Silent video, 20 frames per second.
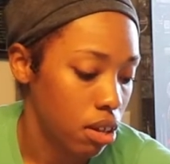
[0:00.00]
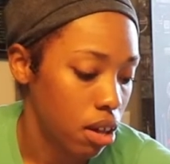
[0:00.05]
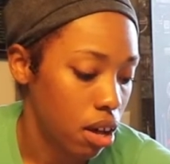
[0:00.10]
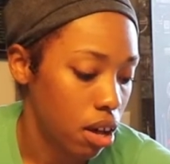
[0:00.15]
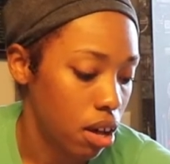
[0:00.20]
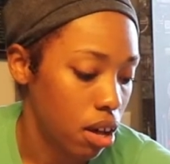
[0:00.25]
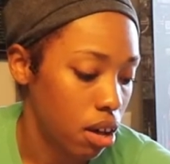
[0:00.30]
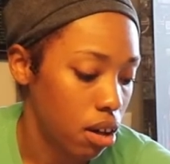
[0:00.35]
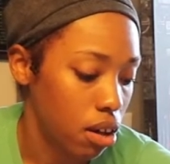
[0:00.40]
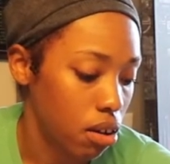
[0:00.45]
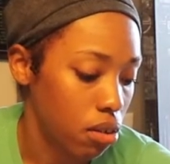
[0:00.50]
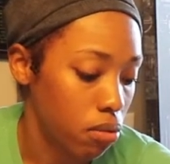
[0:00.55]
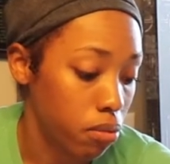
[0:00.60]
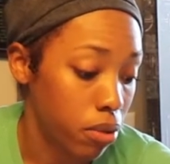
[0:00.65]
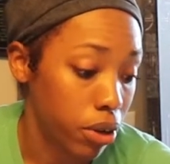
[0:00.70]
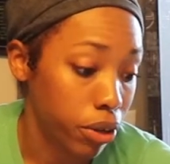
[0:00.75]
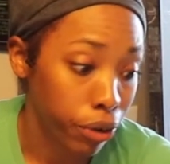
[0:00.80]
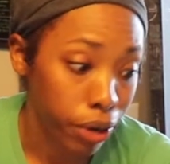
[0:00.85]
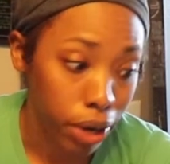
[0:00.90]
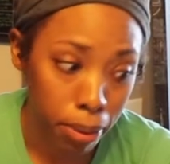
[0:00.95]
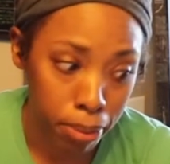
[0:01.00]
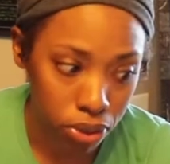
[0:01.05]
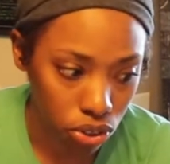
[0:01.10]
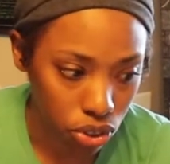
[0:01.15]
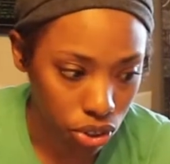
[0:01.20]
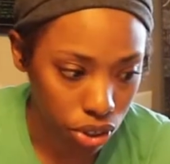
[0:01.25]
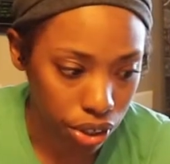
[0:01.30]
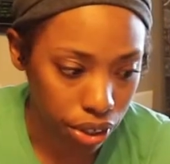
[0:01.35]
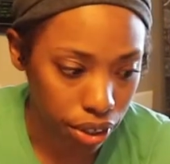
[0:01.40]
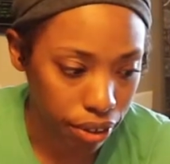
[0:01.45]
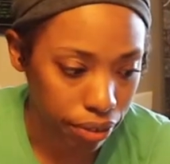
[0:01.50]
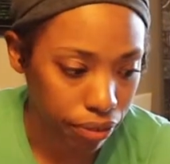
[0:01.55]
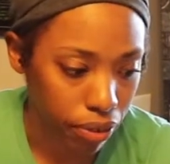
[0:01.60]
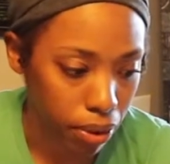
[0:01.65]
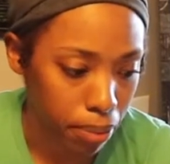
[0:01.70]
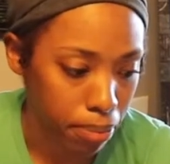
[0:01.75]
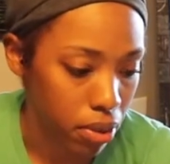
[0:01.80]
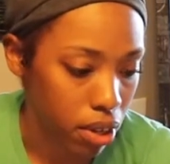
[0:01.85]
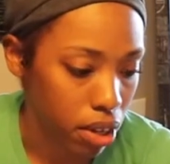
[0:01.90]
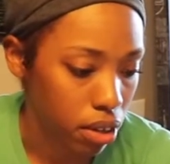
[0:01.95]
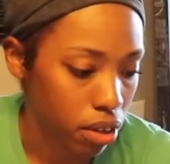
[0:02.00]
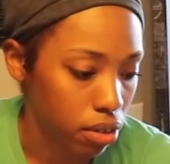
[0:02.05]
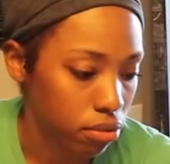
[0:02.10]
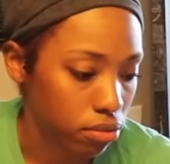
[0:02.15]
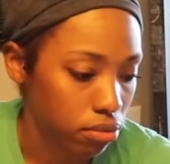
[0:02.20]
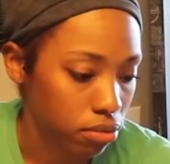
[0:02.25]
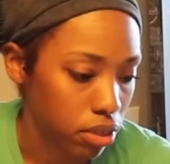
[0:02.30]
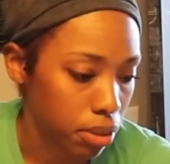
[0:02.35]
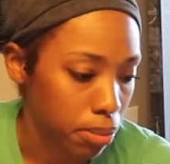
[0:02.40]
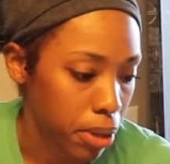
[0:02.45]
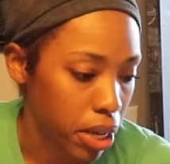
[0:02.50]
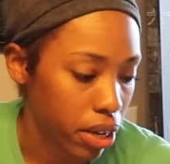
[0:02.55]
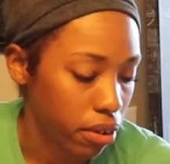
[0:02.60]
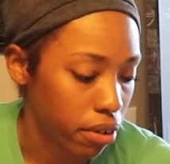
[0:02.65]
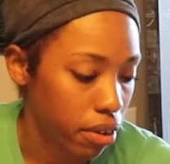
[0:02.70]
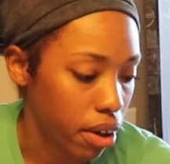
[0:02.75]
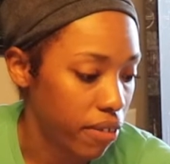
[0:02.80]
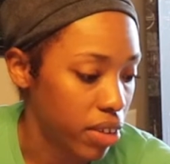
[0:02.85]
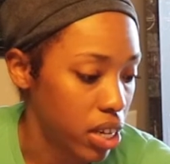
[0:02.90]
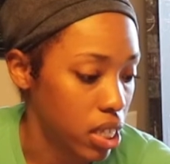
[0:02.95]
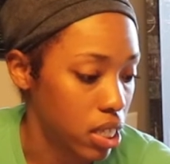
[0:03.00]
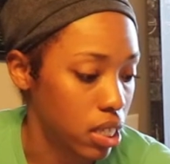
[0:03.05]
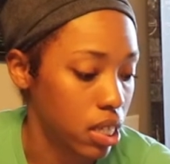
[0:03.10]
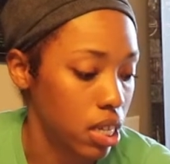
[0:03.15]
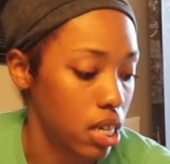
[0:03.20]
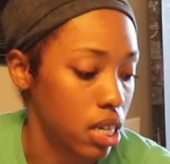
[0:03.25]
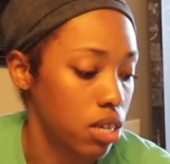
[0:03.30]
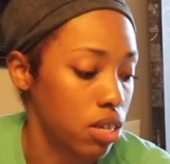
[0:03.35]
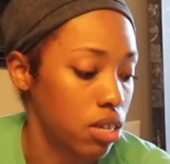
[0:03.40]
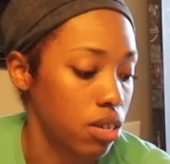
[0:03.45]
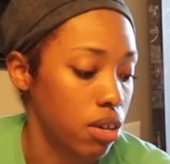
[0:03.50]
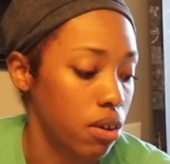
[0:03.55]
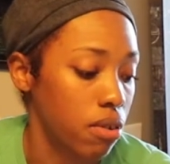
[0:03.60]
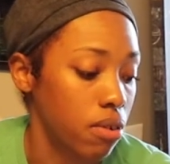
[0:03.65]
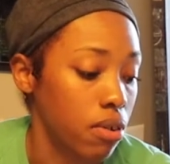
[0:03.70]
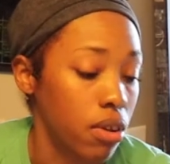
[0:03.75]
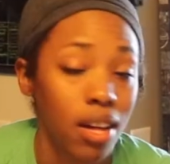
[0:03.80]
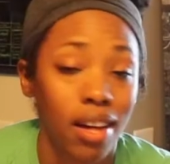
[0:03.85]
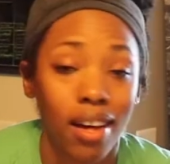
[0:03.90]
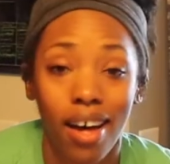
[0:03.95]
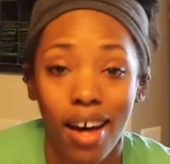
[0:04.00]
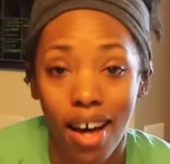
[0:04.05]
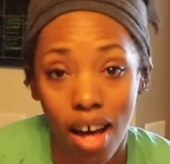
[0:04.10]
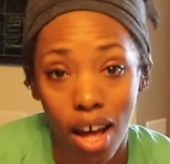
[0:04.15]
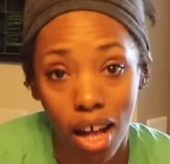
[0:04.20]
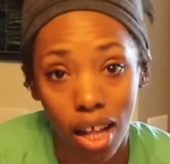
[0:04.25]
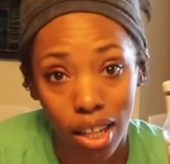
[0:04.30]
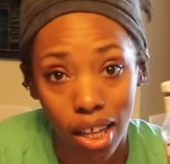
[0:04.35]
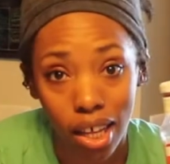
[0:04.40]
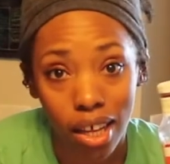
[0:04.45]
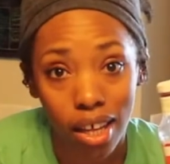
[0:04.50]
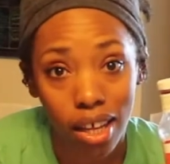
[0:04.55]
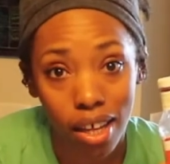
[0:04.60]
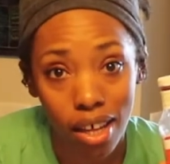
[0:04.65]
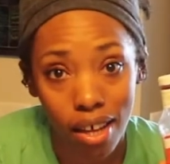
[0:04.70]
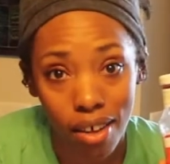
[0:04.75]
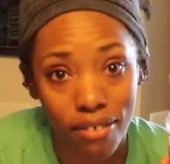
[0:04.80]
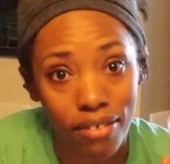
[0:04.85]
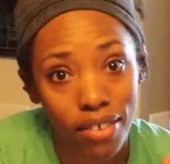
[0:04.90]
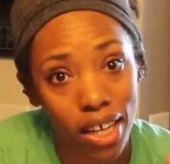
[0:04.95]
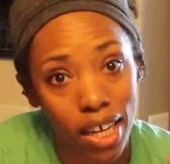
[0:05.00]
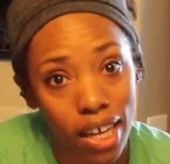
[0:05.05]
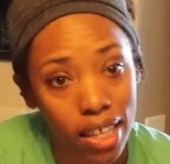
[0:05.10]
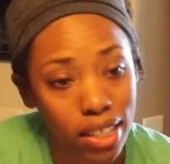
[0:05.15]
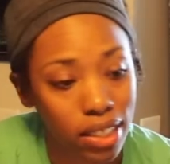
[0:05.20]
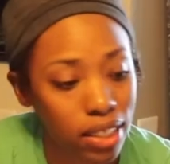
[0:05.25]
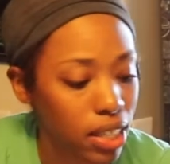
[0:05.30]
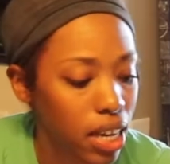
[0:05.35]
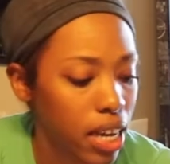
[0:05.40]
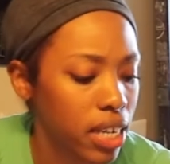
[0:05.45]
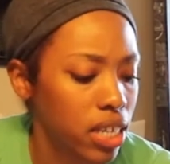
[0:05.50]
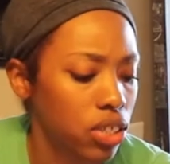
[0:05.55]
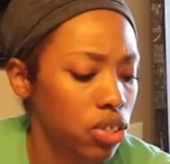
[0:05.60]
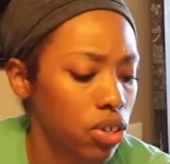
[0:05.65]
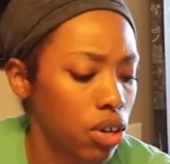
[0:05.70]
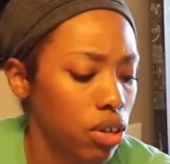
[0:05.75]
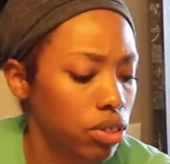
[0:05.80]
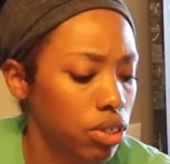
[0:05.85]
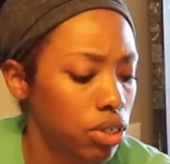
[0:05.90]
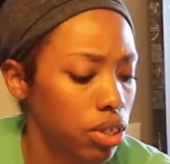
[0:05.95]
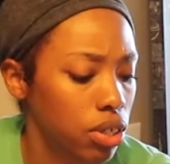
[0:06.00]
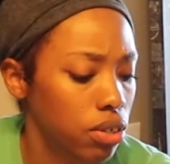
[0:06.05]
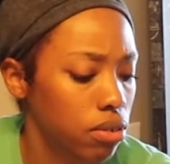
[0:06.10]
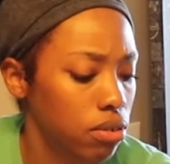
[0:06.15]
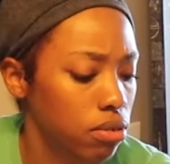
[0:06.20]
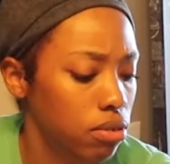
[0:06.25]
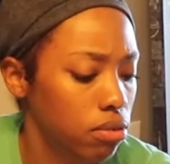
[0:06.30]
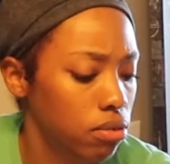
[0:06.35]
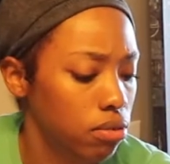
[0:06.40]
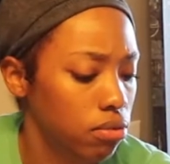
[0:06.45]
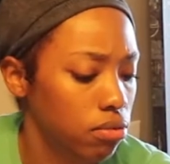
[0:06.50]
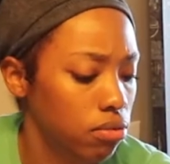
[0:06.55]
1 gram of sugar from the tomato obviously, so I love it. And it's also,